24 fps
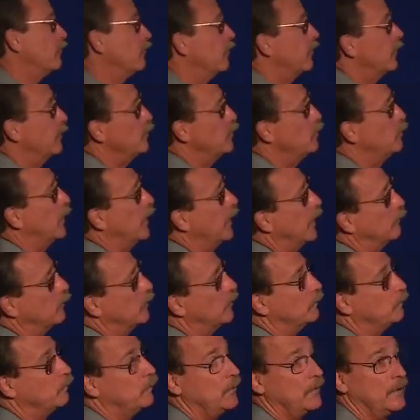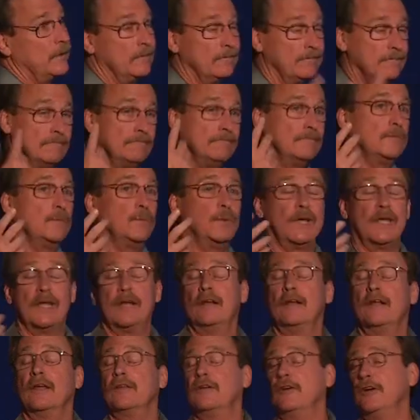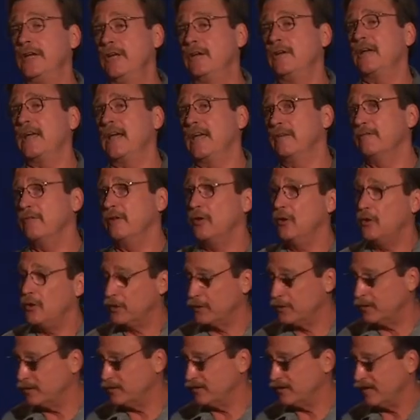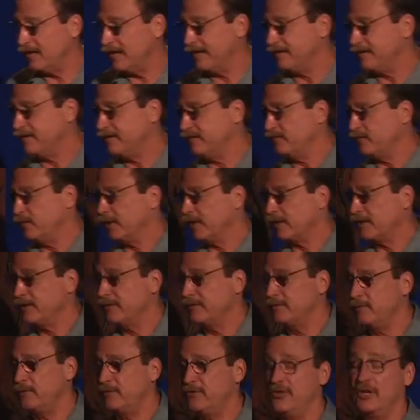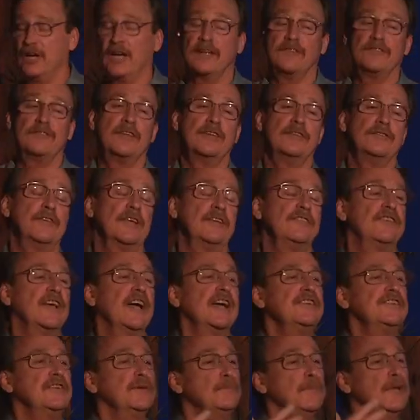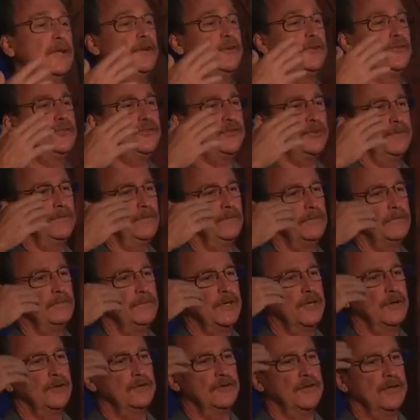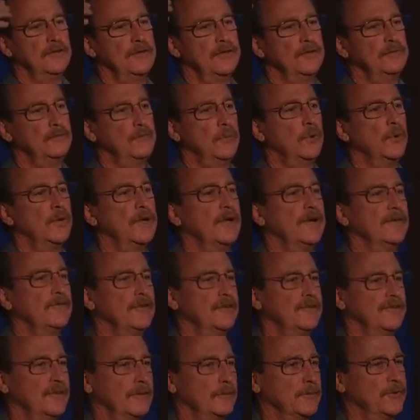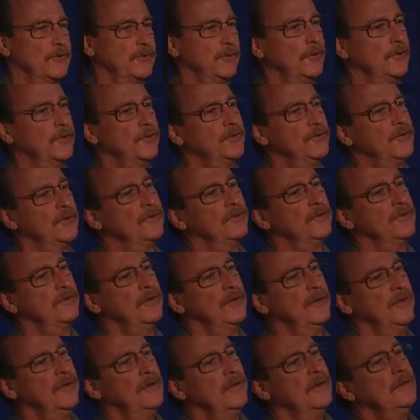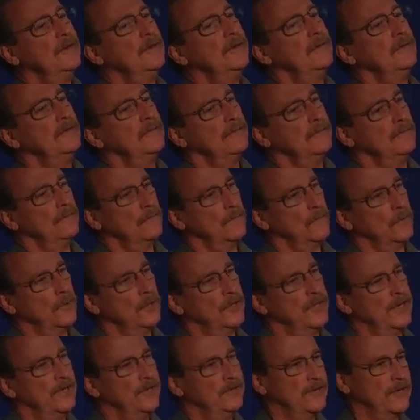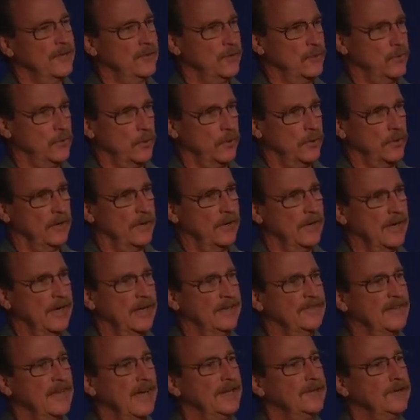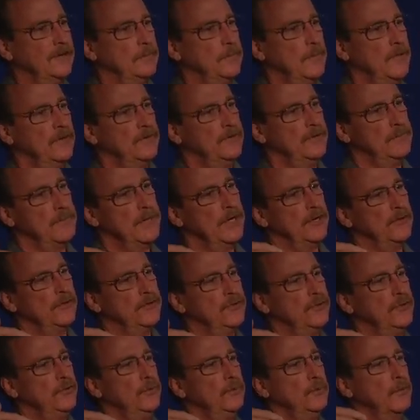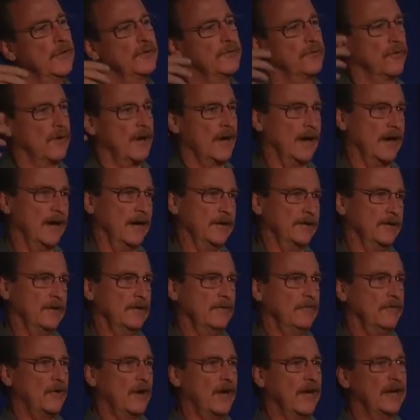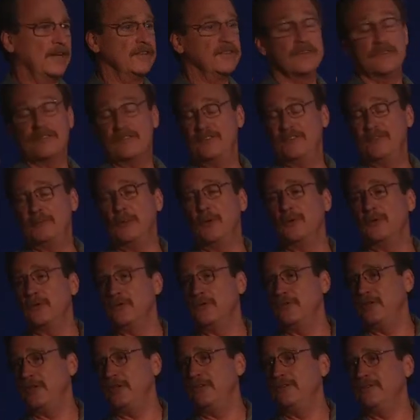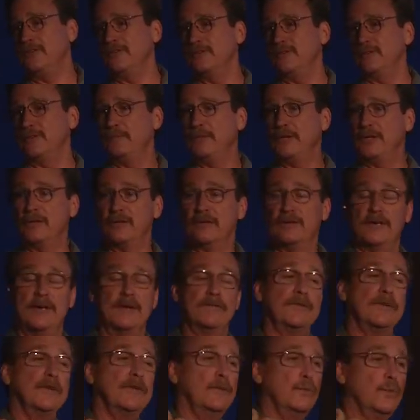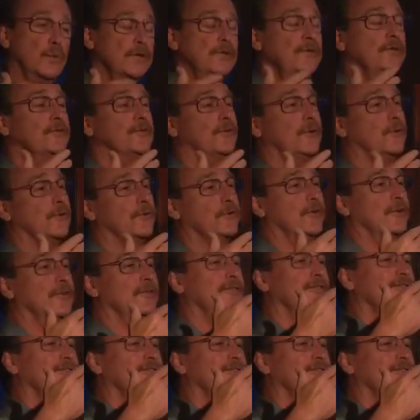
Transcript: from the Bible, we get another hint kind of along those lines of where, because John says, as I diminish, because at this point after the summer solstice, the days get shorter. As I diminish, you must rise as he spoke to Jesus, because after the winter solstice,